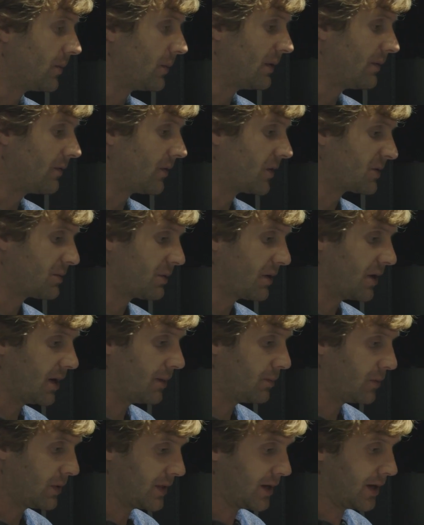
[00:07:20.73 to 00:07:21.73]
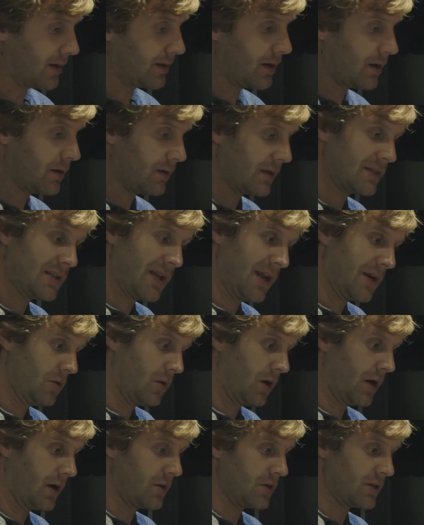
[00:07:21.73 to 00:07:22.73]
we first put it up, we thought, oh, it's not
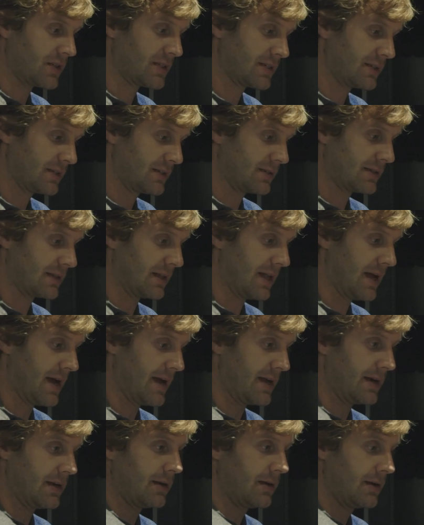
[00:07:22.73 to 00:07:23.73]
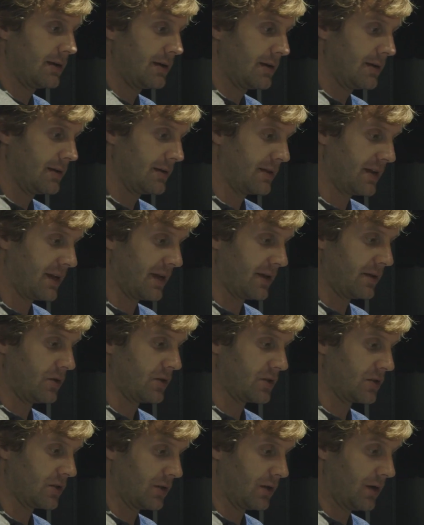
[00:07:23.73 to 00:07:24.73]
too hard. You just slide you
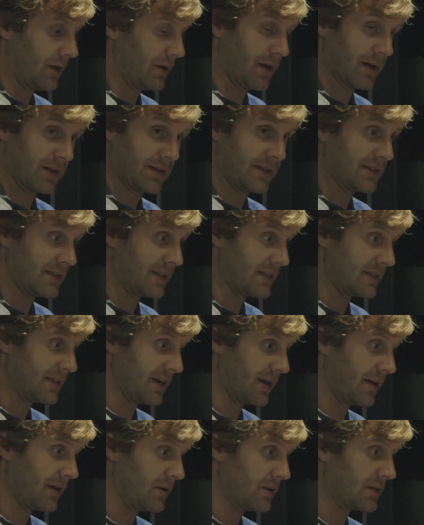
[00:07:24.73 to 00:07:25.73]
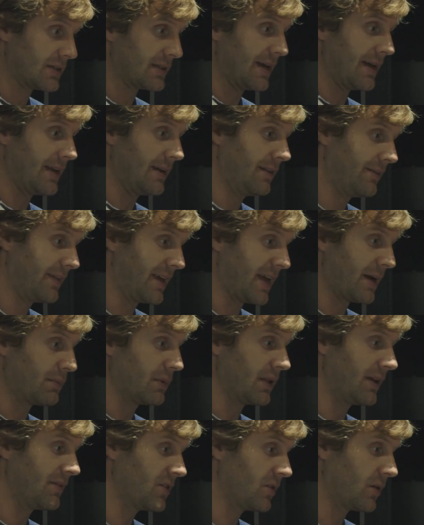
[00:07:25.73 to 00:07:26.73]
just unlock these things here and you slide the
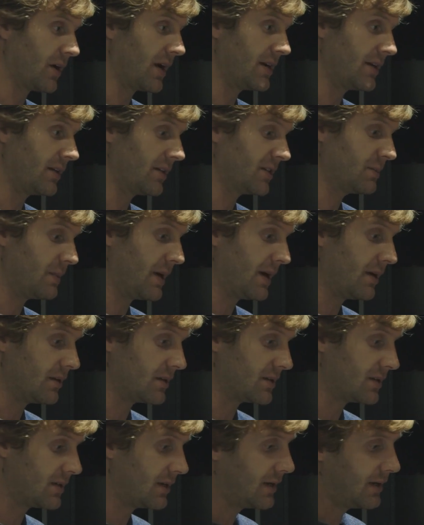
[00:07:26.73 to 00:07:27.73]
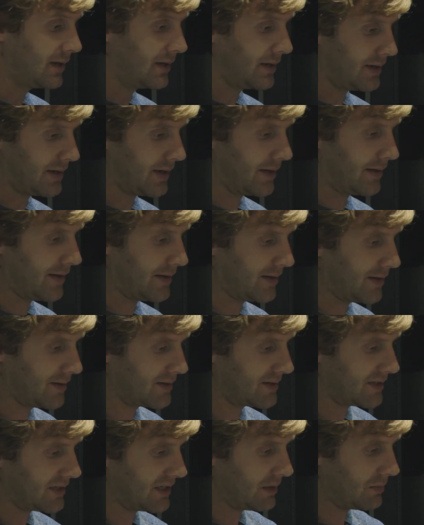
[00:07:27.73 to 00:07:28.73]
camera left to right until it's balanced. And yeah, that
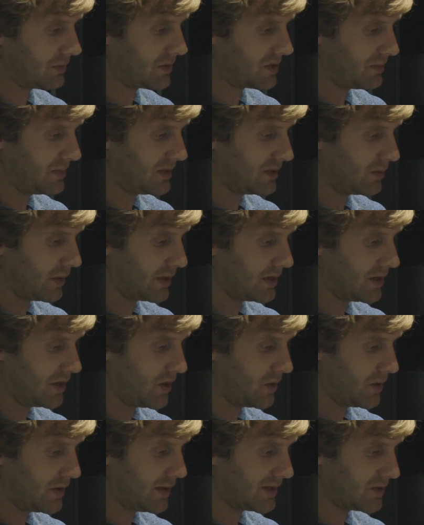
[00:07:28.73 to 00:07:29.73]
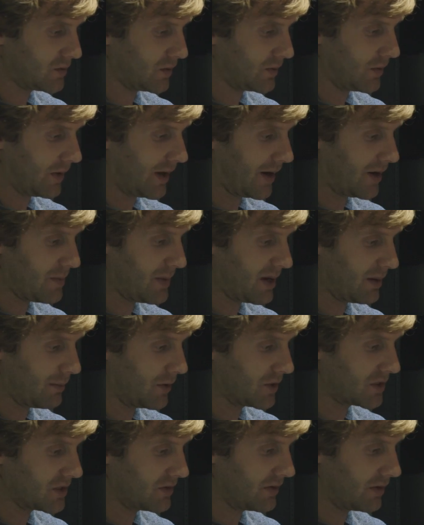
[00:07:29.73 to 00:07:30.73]
does seem to be the way to do it. That's how you make
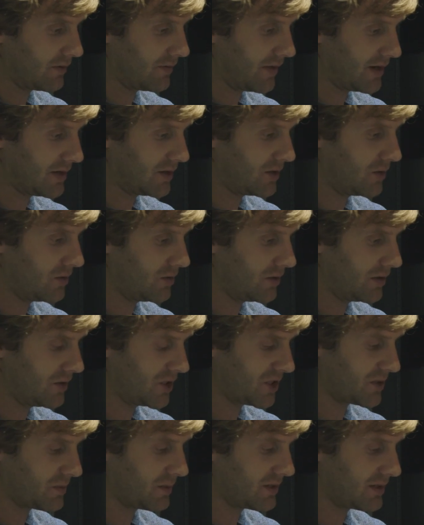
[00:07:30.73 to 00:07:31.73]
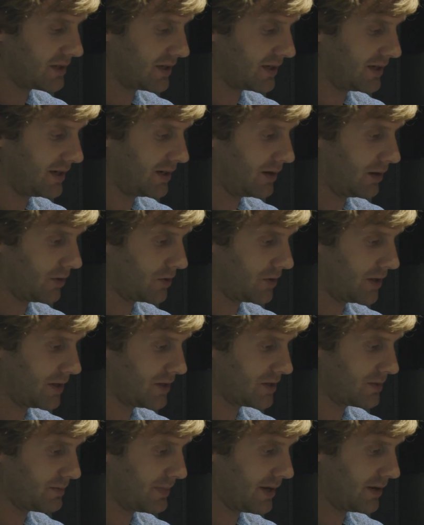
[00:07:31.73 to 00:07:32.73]
most of your fine-tune adjustments. Like here, I'll try to
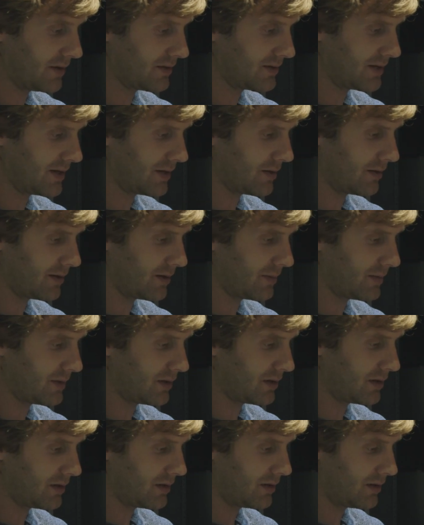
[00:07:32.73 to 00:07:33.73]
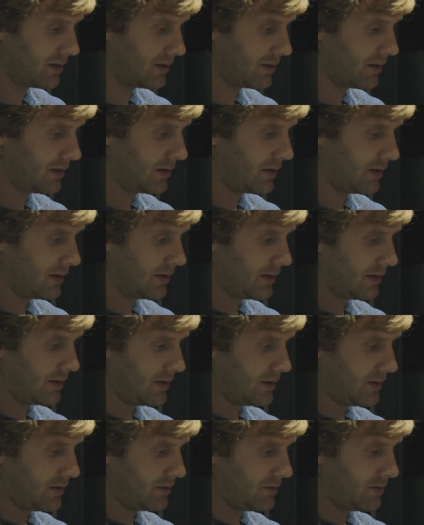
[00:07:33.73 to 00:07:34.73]
just balance it out a little bit.
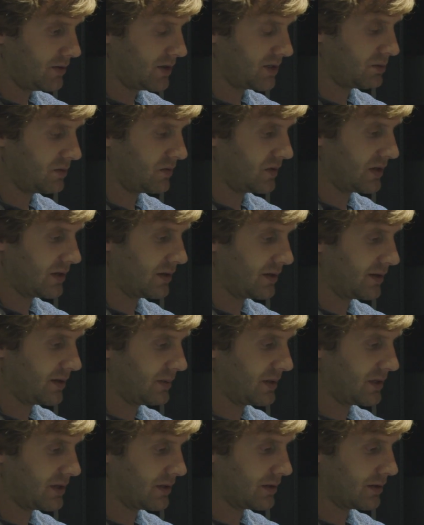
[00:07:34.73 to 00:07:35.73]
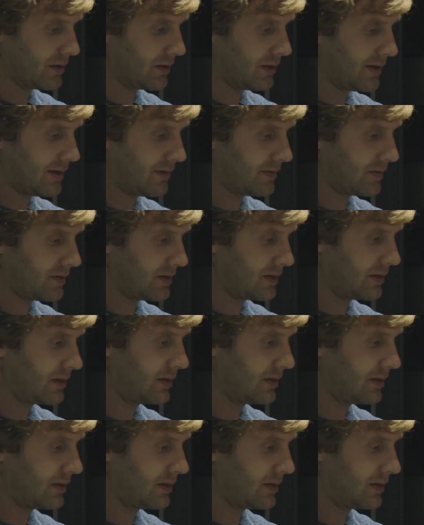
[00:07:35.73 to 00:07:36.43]
Just moving it a little bit to the left.